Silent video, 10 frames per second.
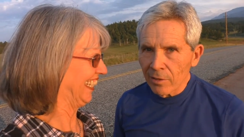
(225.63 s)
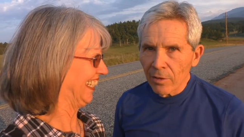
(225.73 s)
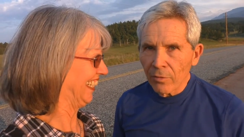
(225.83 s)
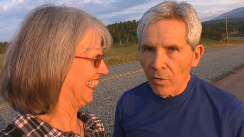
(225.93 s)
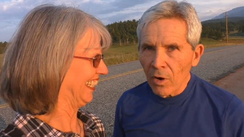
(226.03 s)

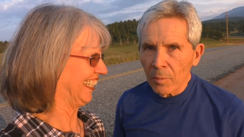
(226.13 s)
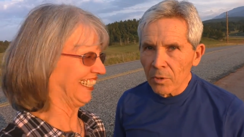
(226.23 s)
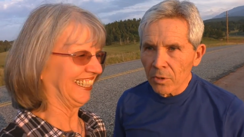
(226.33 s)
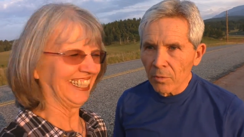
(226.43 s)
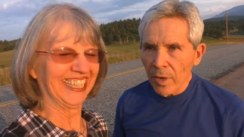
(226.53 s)
Speaker 1: they're
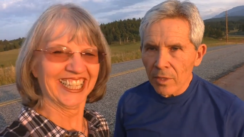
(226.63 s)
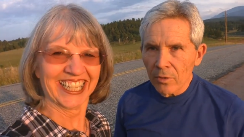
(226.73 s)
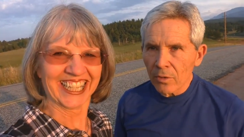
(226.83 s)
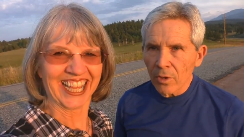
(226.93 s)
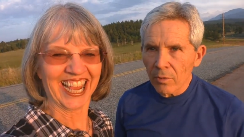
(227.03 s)
farmers and
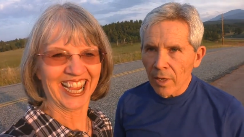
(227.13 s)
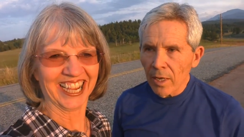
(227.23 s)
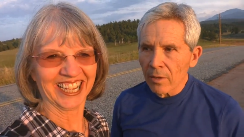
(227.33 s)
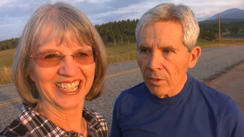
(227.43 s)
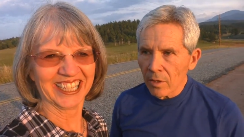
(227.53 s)
ranchers, no yeah.
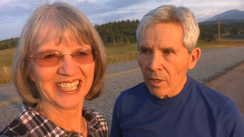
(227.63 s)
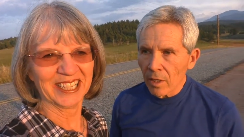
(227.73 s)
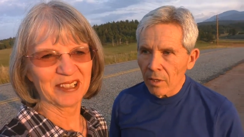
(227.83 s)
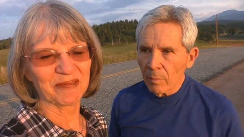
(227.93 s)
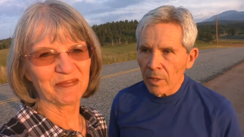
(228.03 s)
doubt. So
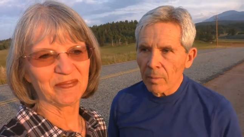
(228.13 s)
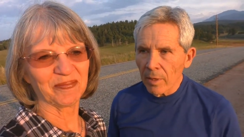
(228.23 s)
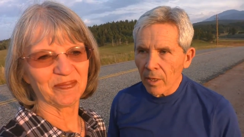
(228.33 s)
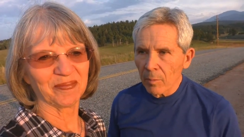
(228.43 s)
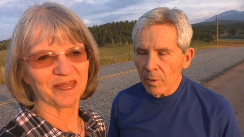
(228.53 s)
they'll be
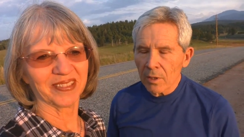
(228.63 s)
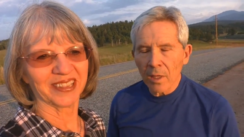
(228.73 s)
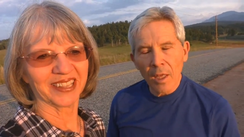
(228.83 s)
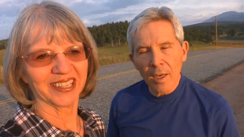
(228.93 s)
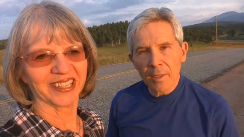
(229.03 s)
able to help us
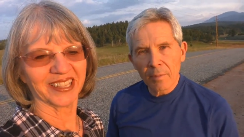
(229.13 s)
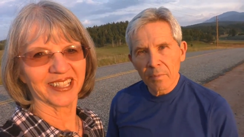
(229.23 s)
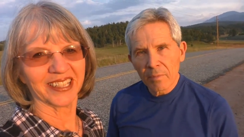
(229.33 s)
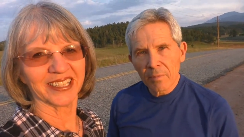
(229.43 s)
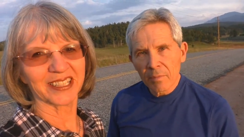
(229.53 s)
a lot.
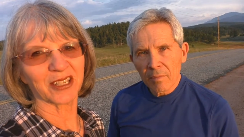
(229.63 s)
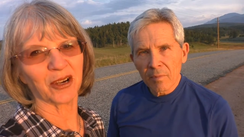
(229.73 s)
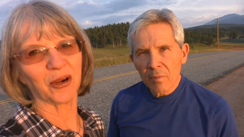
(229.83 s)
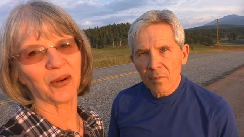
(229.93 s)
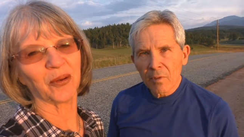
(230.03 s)

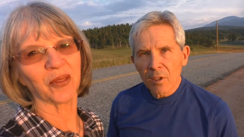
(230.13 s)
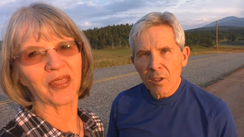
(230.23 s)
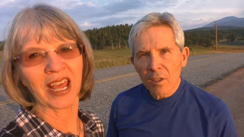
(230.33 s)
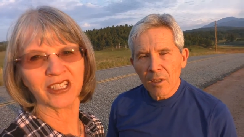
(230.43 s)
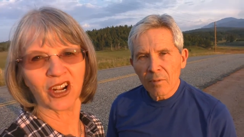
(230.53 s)
So
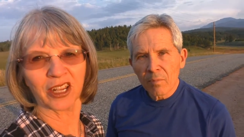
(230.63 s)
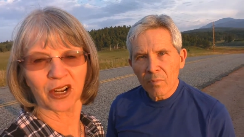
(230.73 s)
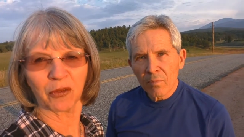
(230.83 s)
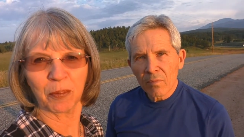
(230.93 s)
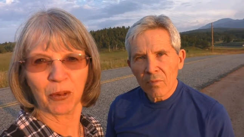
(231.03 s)
Speaker 2: that's our
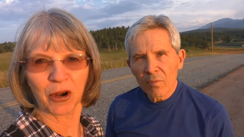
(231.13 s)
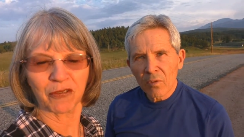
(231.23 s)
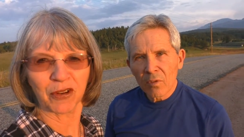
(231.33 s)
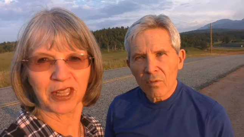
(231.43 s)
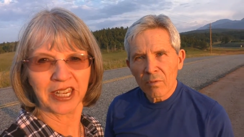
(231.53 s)
little
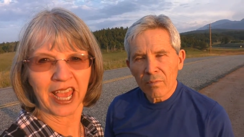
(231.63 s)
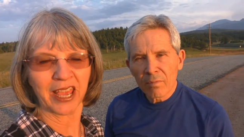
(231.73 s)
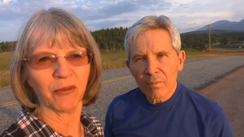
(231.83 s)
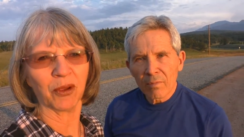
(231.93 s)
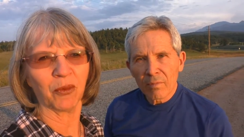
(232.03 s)
report for the
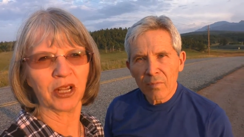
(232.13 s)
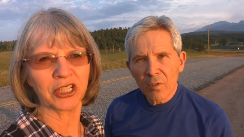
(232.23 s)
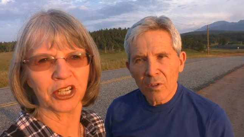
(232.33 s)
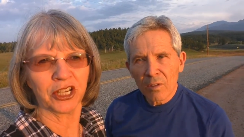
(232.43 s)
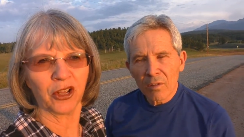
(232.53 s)
day. We
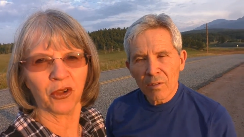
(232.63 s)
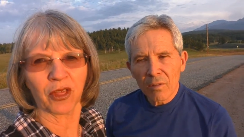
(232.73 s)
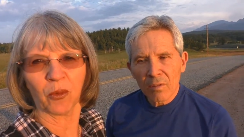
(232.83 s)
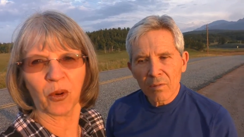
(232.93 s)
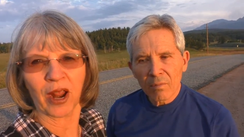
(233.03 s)
want you to know
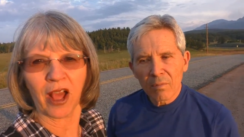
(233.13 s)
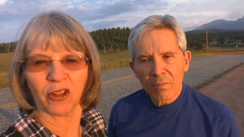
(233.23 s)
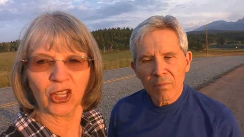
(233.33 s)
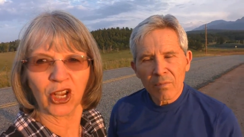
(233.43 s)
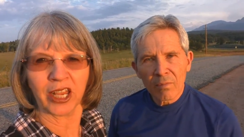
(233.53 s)
that we're
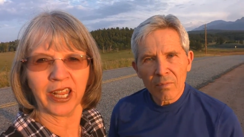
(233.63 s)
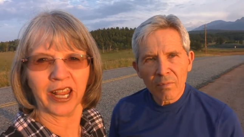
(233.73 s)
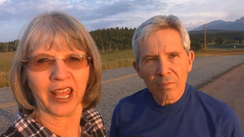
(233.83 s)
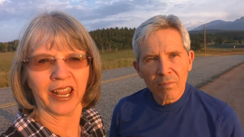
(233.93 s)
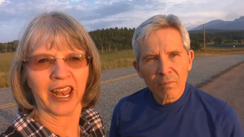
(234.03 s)
out looking
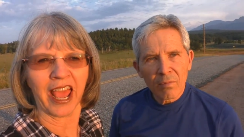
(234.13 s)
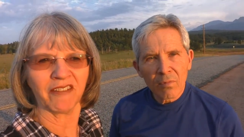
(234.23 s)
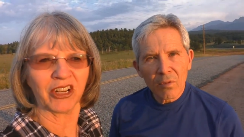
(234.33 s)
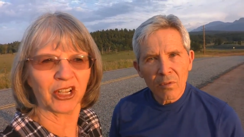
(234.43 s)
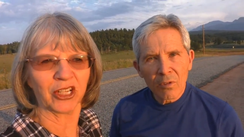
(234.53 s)
and
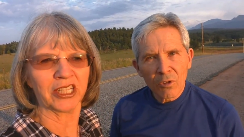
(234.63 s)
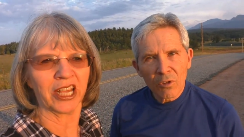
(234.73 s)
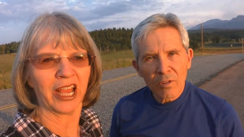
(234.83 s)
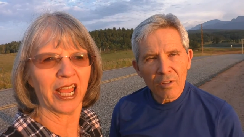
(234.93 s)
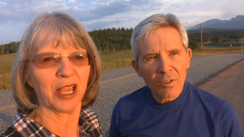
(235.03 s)
having a good
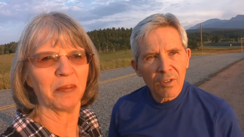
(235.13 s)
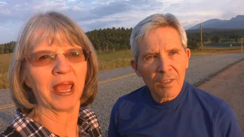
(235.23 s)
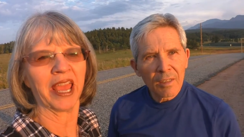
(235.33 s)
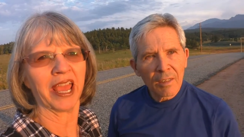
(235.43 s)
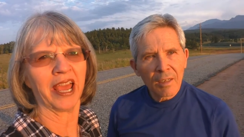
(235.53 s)

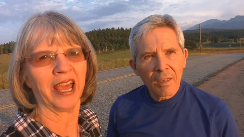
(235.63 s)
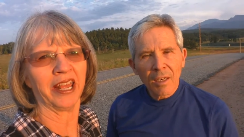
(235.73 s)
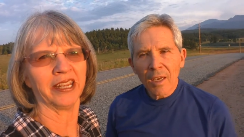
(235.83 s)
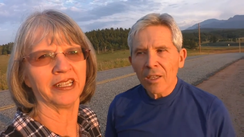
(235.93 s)
time and